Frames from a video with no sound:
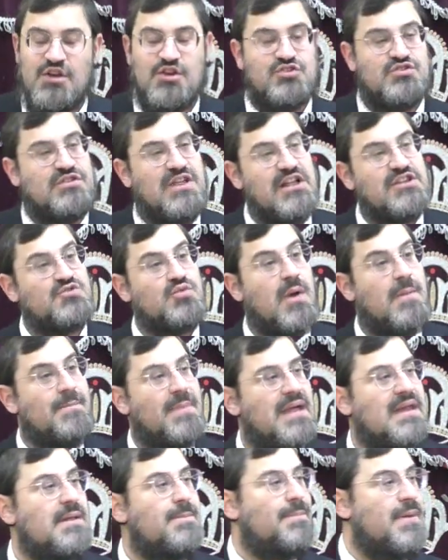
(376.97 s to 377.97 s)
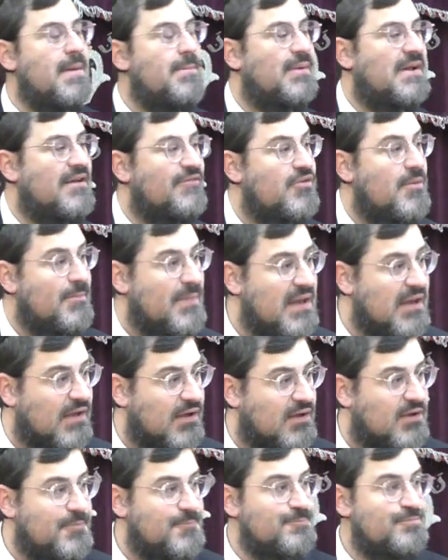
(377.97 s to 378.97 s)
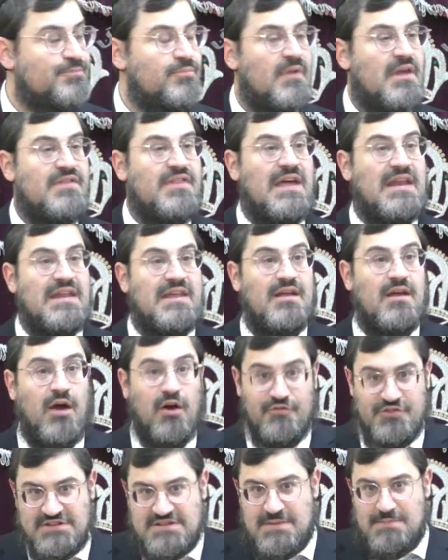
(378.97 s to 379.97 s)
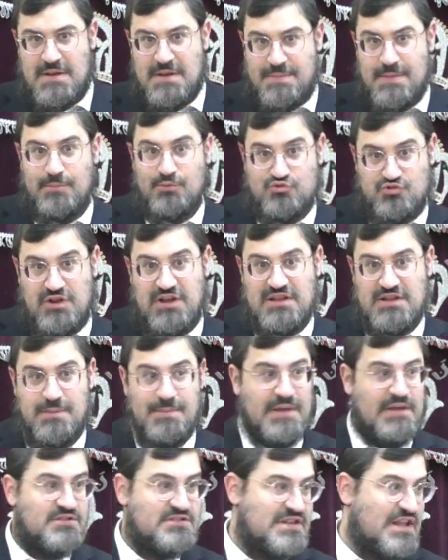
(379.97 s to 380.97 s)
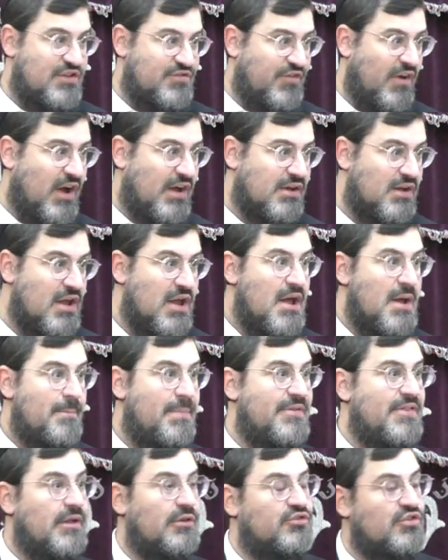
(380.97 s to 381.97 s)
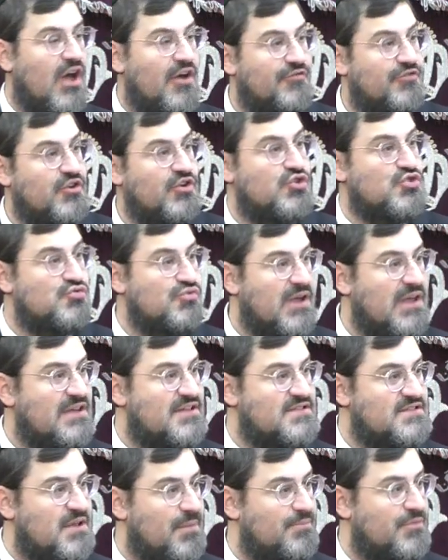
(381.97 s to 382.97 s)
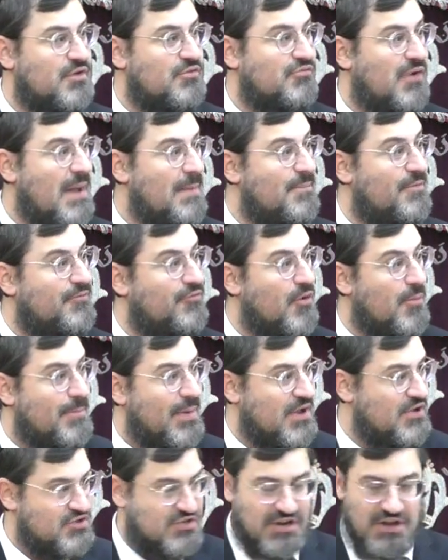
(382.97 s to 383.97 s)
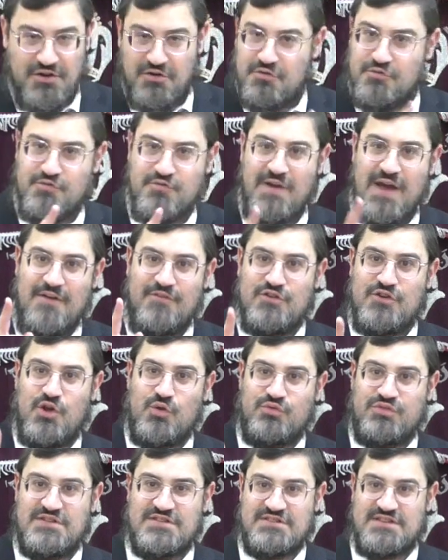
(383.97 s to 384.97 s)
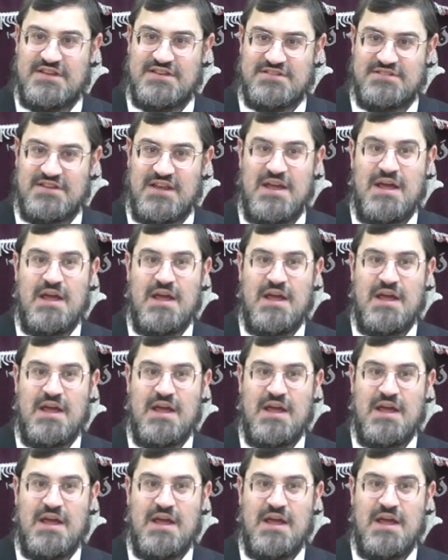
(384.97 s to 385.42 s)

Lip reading: So that's why many people have the minig that obviously many people drink in the meal, so that's fine, but they'll dafka drink something right before benching. I don't know if you've ever noticed this,